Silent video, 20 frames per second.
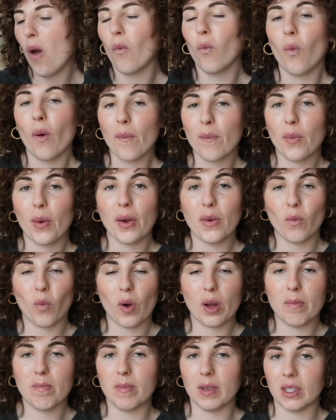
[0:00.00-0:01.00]

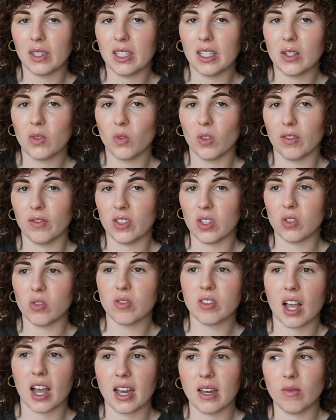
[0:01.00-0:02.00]
1.1 million
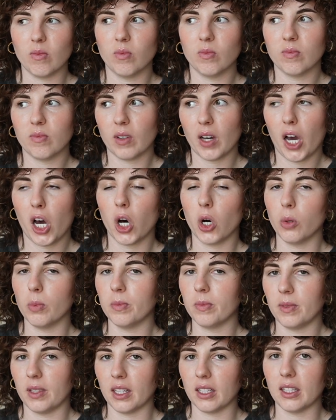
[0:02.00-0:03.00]
reviews, I
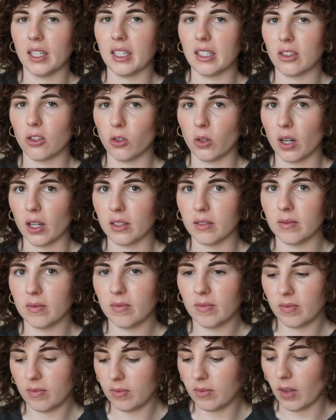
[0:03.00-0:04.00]
hope that like they're not
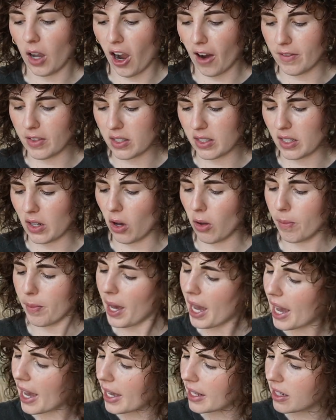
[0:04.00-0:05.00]
obviously all
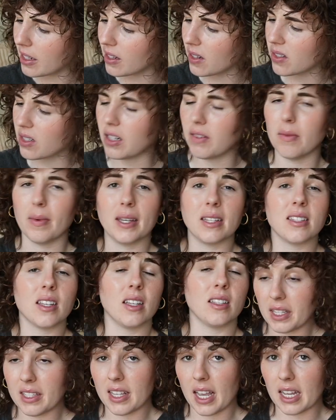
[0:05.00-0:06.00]
bad. That doesn't even make
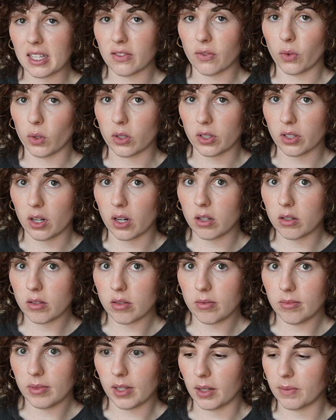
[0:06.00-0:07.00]
sense because it has 4
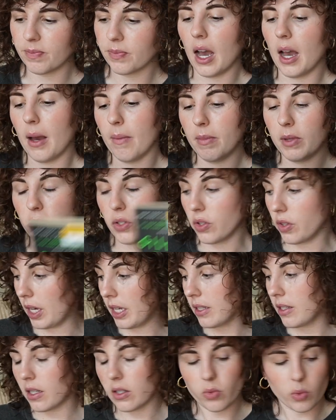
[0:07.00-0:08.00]
stars. So
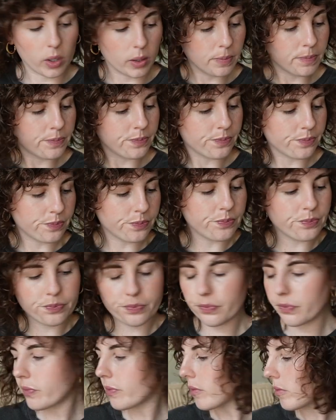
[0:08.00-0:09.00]
that's this one.
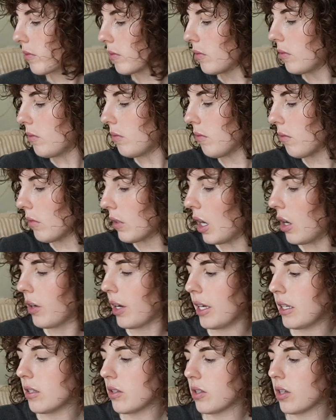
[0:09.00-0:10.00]

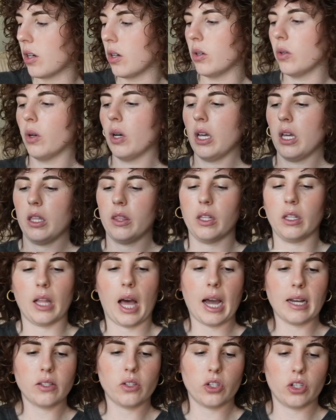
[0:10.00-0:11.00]
Okay, so the
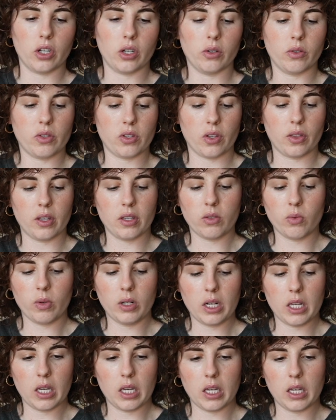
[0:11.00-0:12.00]
last two. So this
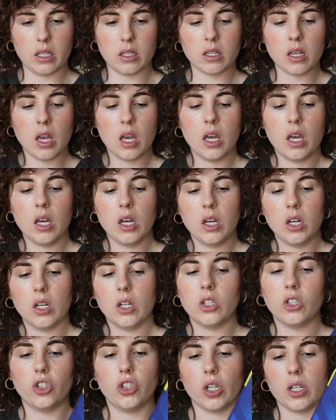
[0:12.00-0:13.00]
one is
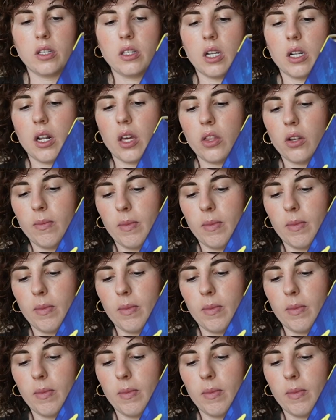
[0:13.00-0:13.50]
Just Another